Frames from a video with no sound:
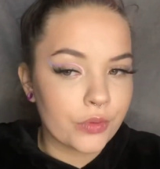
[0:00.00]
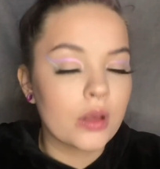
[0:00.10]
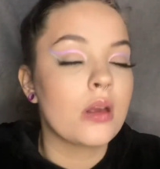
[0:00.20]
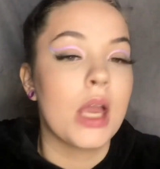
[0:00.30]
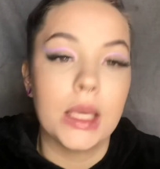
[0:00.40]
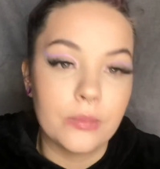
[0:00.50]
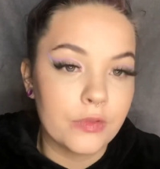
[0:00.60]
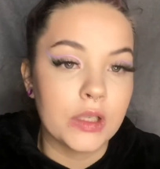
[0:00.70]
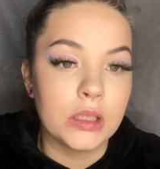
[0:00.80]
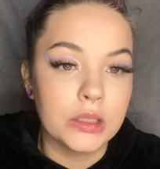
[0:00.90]
I am
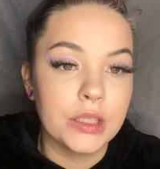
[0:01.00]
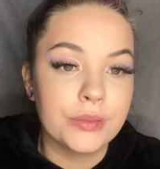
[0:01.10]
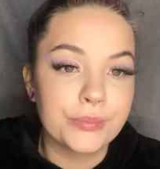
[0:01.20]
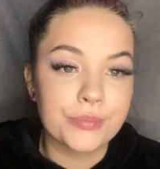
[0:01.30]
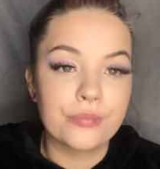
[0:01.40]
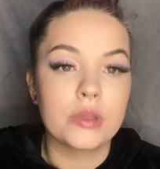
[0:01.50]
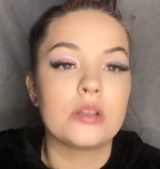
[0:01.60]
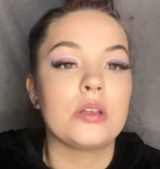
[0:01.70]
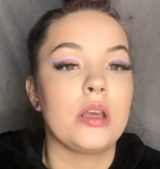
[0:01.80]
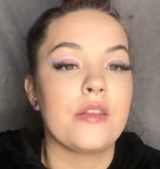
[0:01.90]
feeling it. So
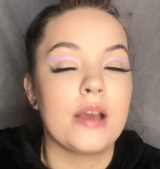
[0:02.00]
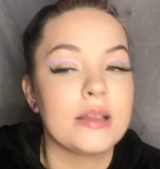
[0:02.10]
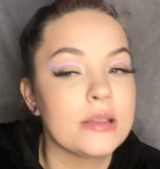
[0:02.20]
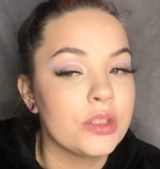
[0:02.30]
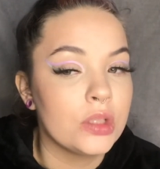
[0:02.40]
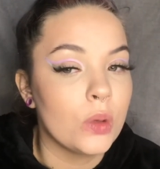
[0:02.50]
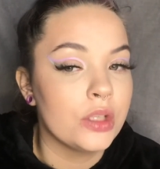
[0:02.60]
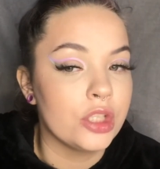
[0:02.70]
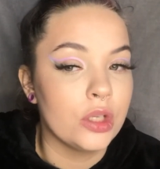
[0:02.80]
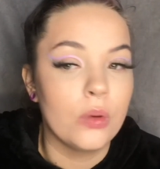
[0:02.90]
yeah, that's literally what I
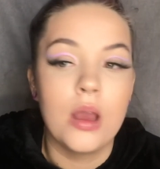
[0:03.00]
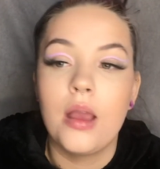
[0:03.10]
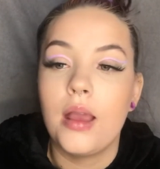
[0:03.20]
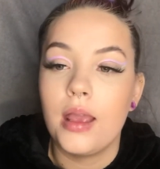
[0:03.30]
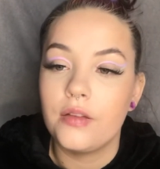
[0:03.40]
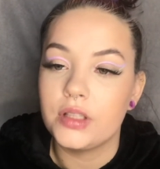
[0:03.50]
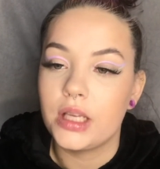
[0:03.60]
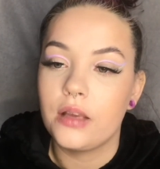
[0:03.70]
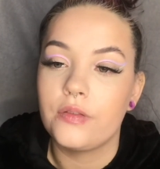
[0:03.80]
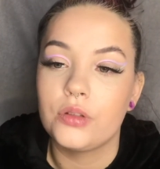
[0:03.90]
do every day
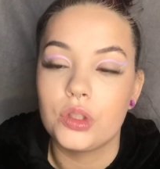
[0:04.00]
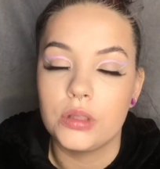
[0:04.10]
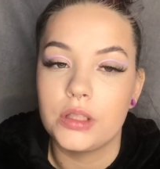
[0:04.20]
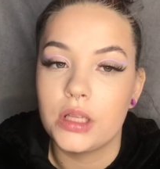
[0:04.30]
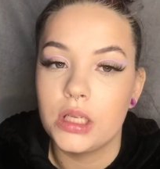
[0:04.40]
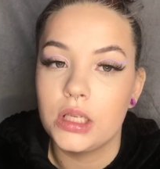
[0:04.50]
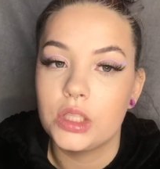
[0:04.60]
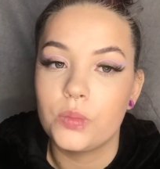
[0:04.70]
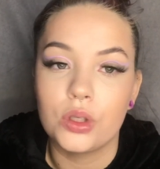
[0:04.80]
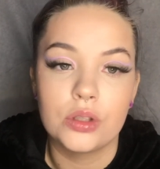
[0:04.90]
for a dewy finish,
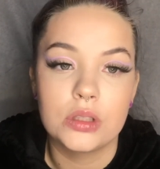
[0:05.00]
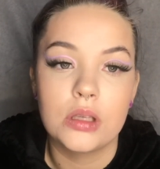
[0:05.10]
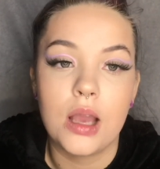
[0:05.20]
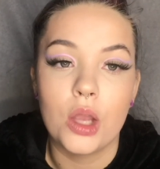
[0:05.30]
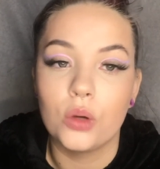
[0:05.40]
because I always